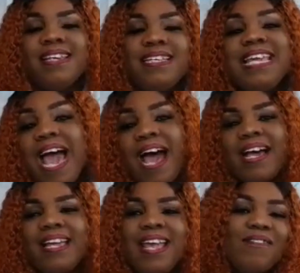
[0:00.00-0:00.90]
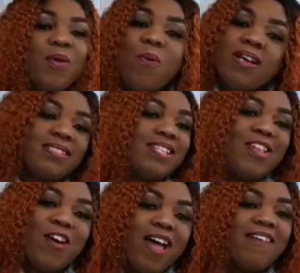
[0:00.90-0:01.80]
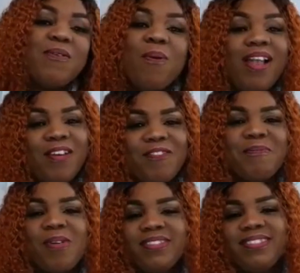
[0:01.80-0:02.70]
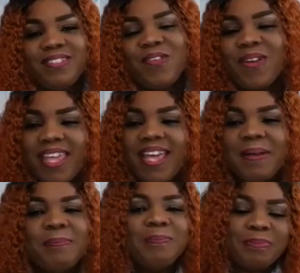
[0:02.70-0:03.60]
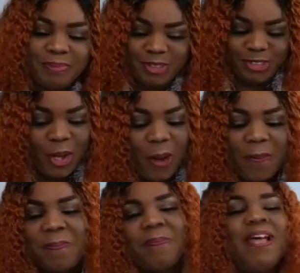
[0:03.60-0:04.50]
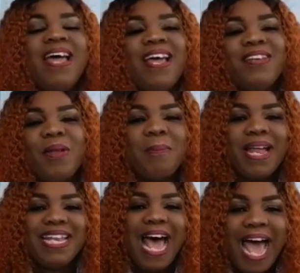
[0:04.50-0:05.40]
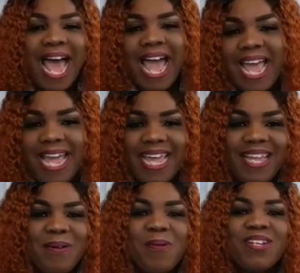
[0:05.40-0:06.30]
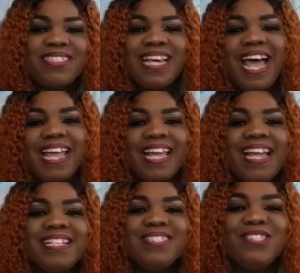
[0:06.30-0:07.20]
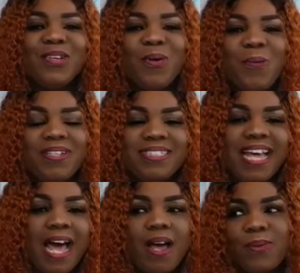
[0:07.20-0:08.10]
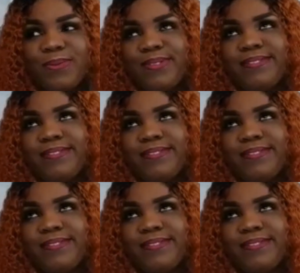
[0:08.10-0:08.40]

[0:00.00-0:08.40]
Yeah, everyone love money. Okay, so number nine, what I can't do without.